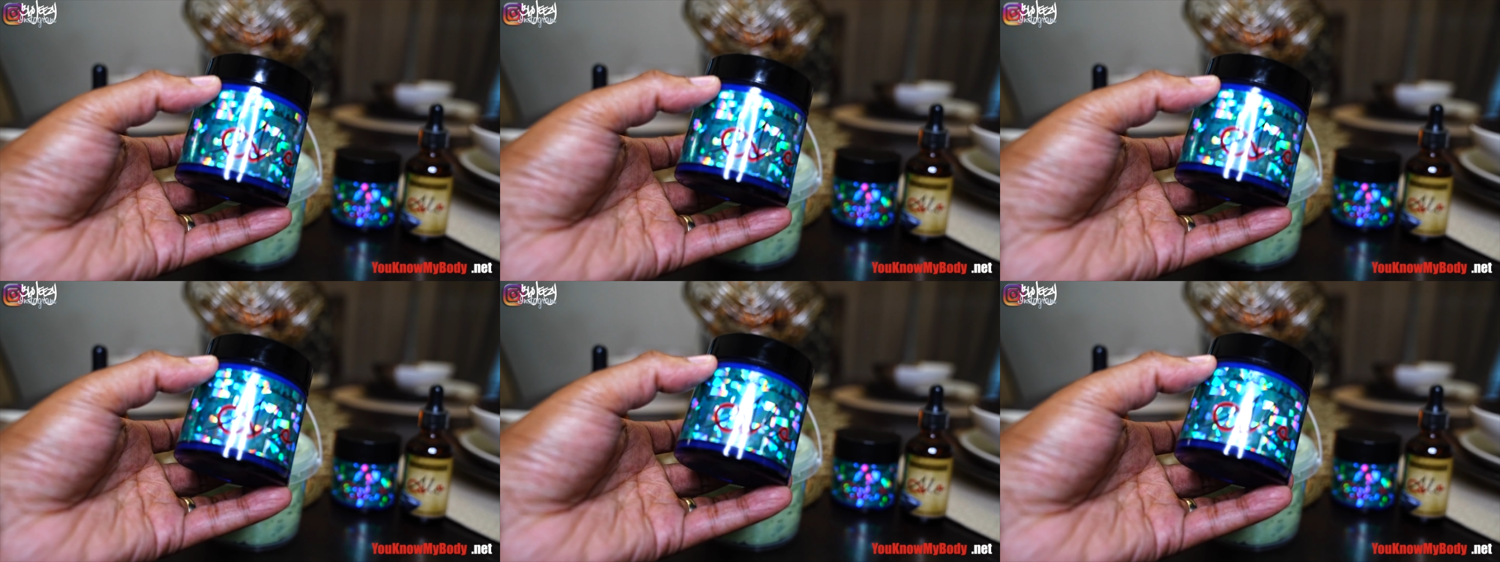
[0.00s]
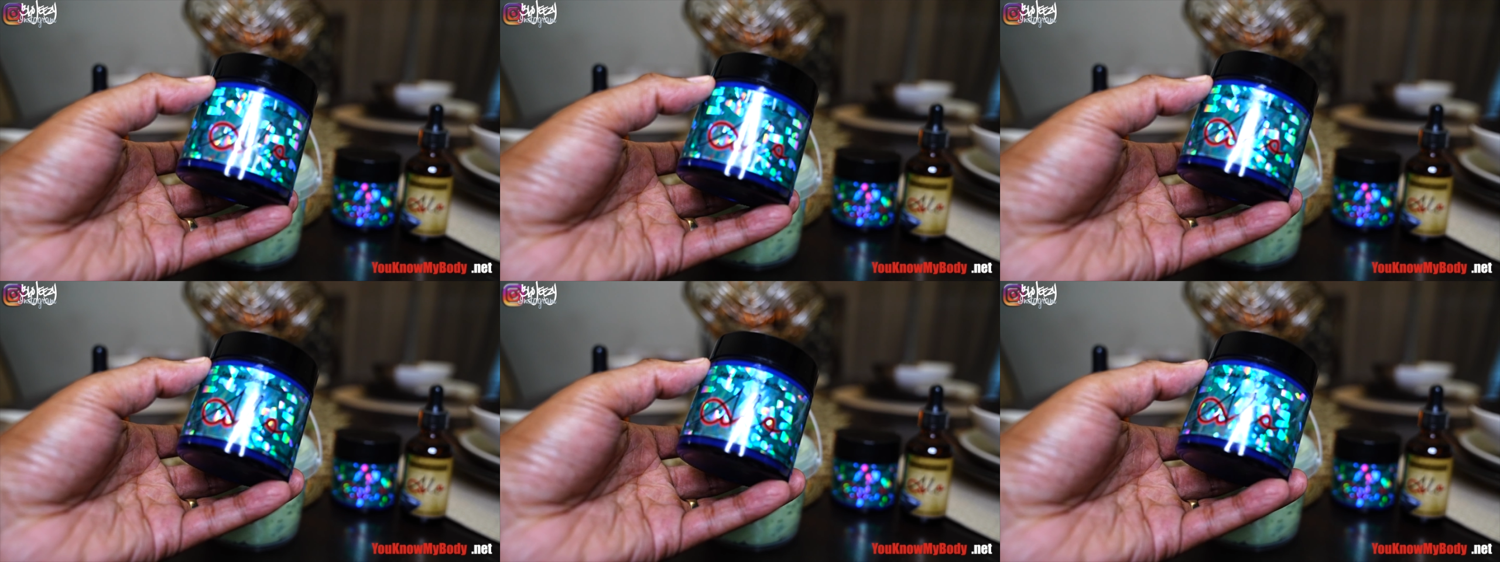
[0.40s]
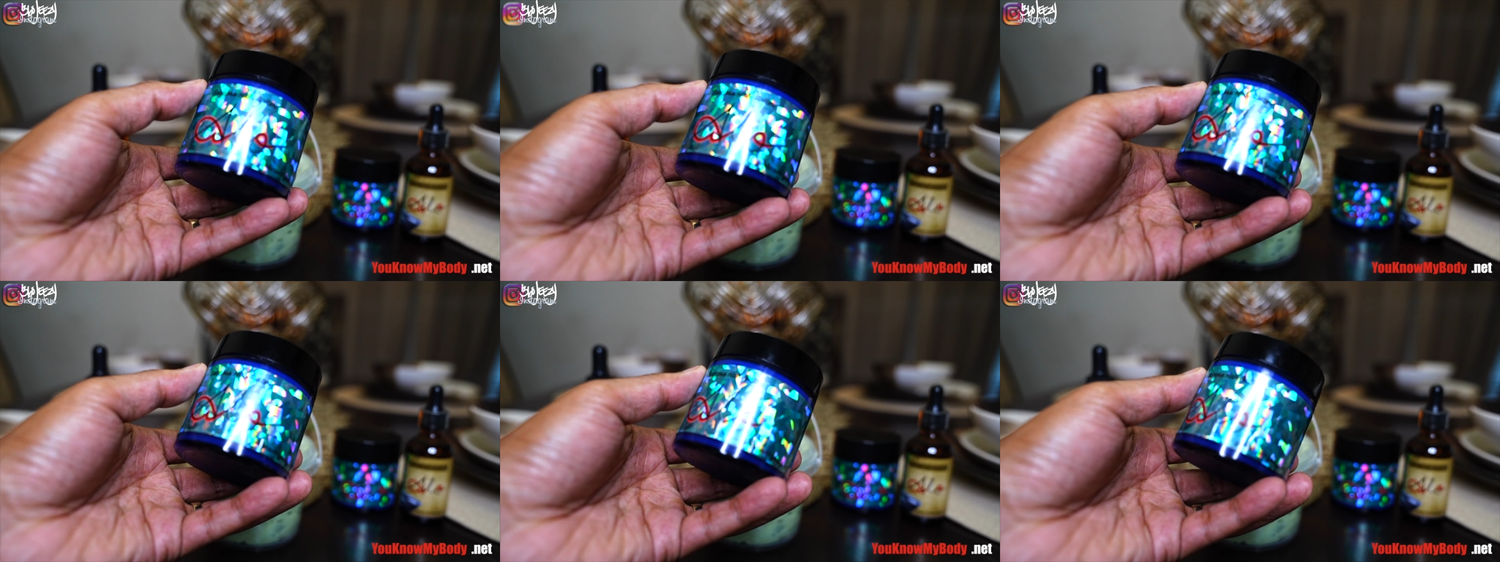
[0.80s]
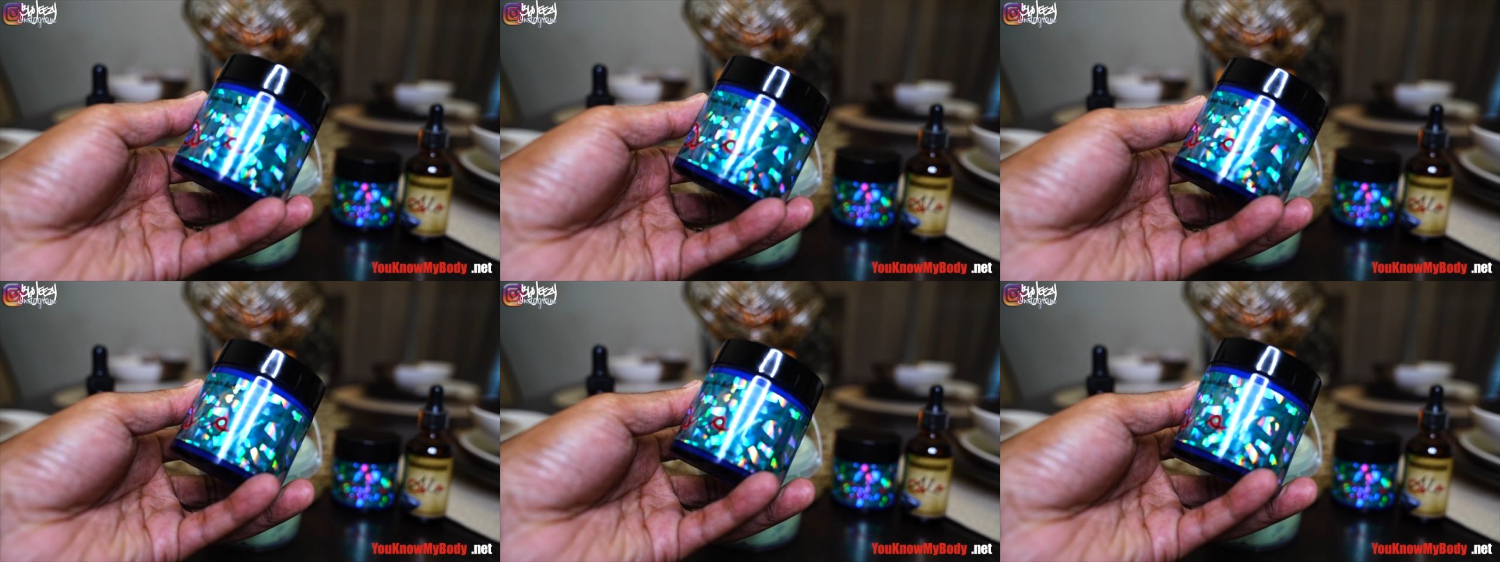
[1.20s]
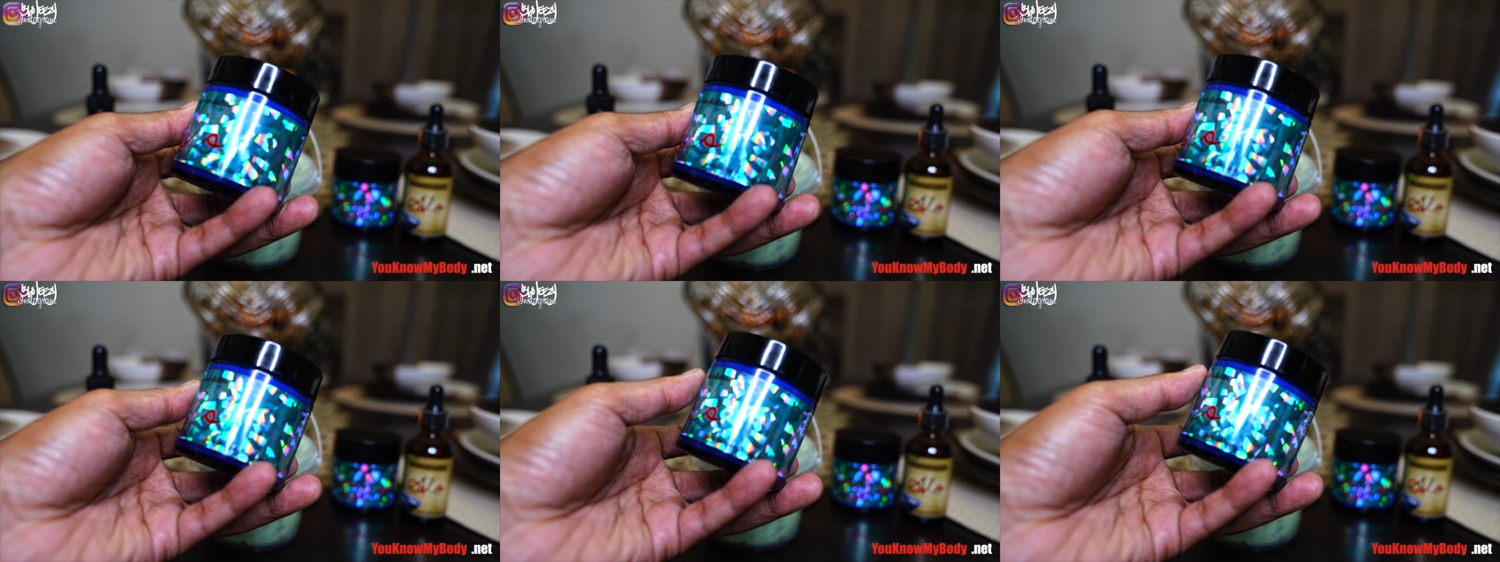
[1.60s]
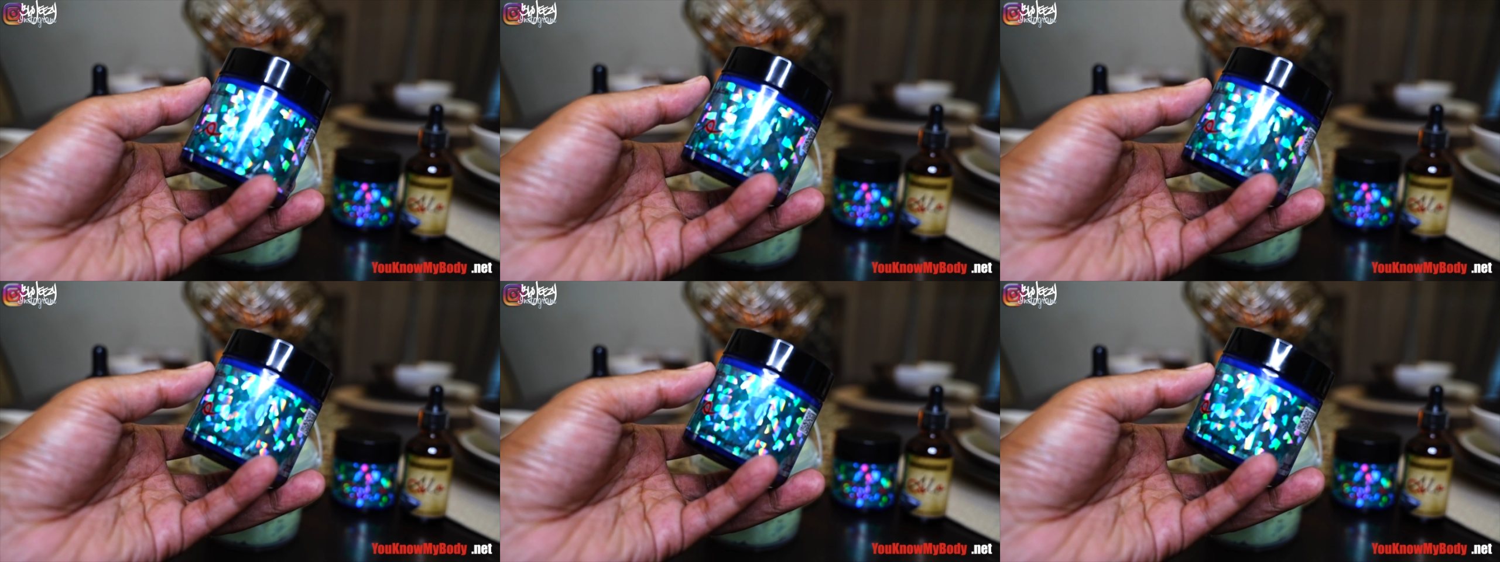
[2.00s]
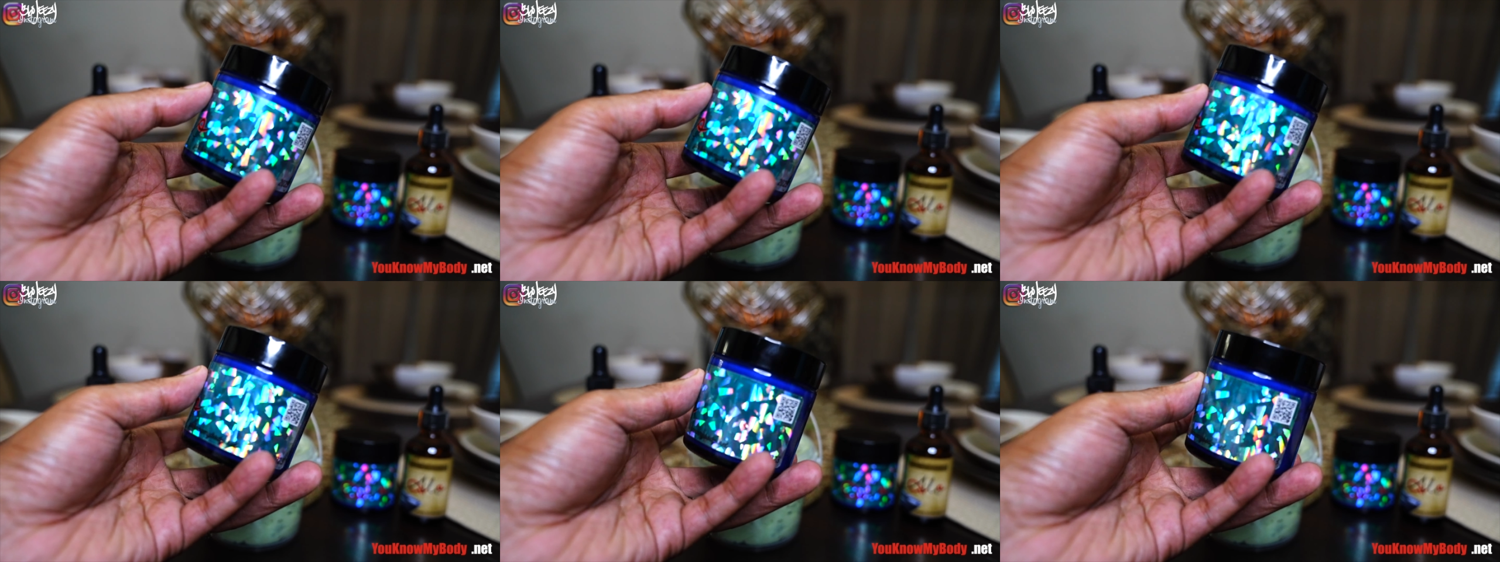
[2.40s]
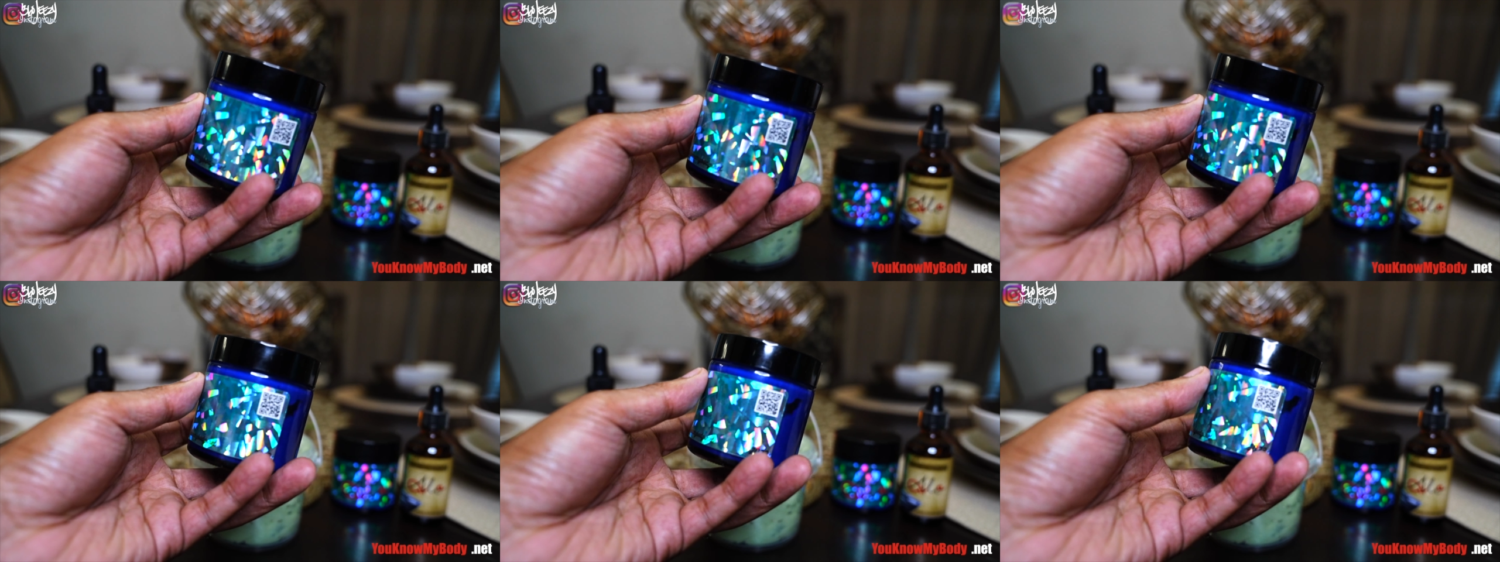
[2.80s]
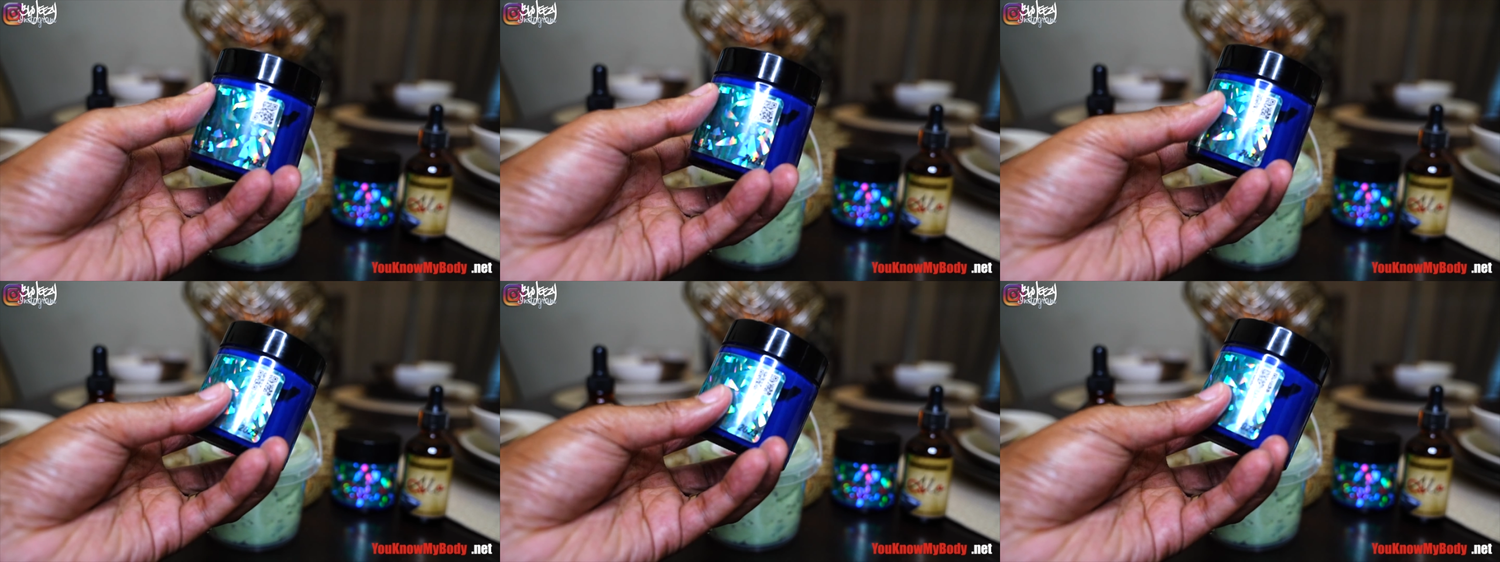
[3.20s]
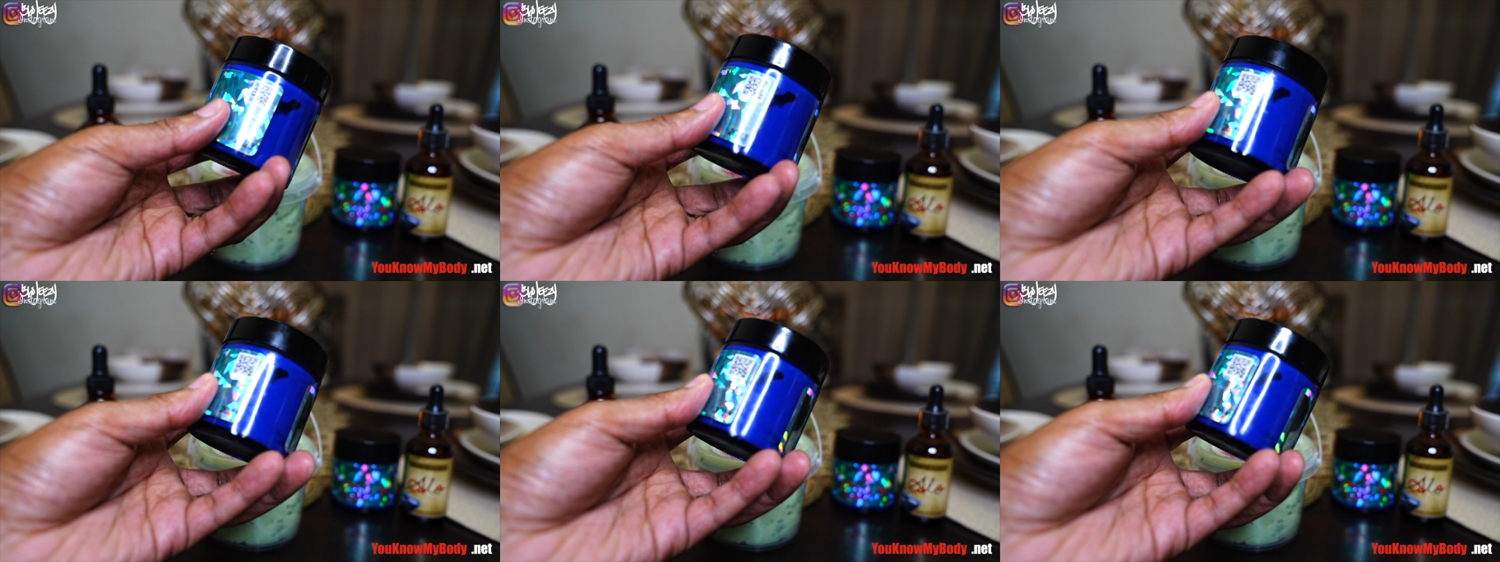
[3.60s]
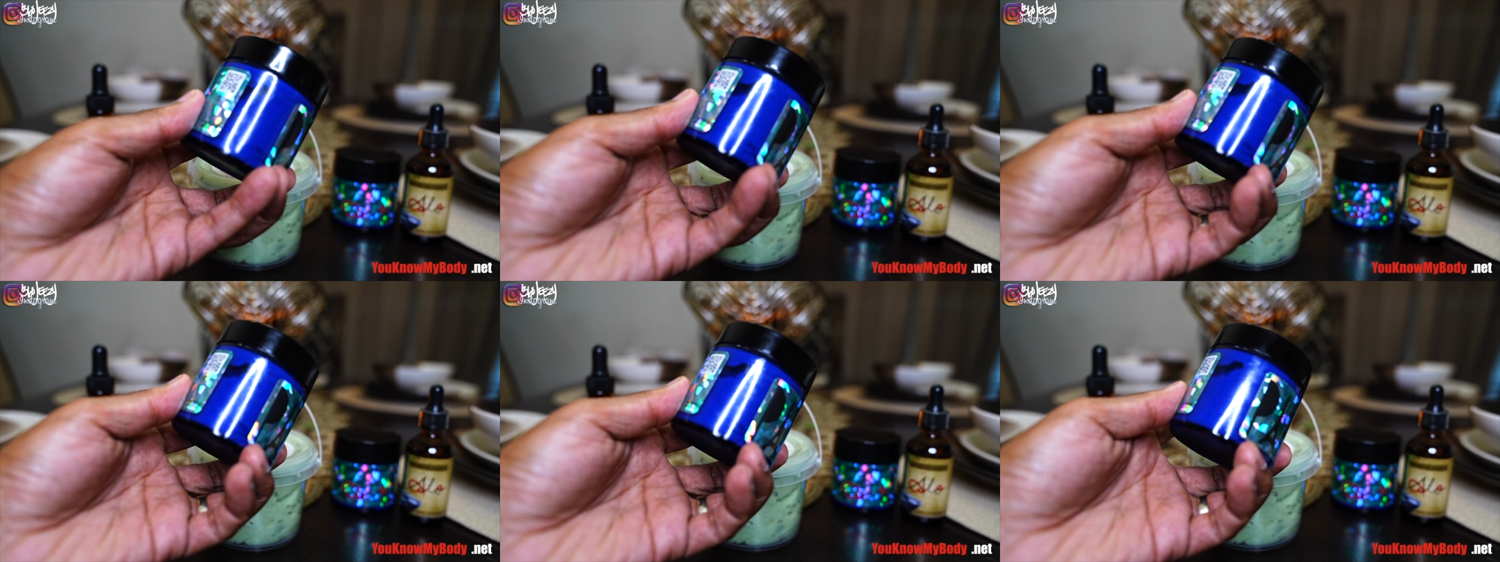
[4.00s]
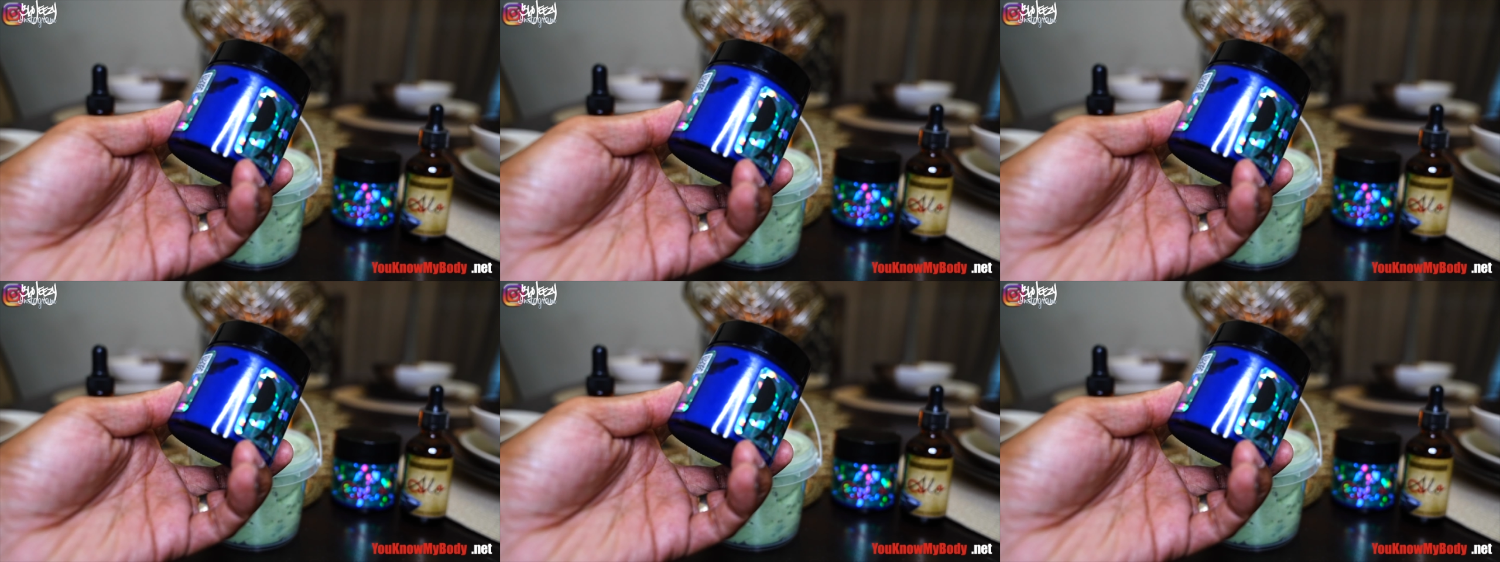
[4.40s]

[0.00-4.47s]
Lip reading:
(no speaker visible)